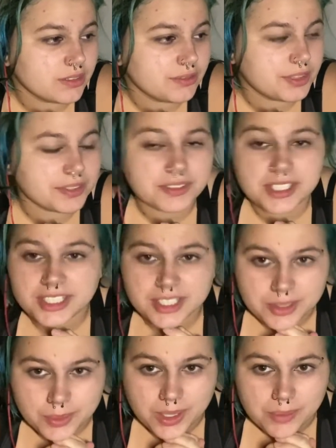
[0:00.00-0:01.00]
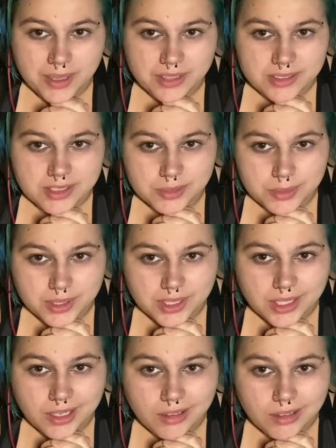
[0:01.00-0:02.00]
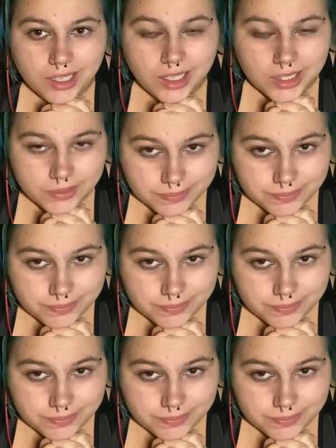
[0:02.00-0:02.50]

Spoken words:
15 to 20 pounds is really not a lot.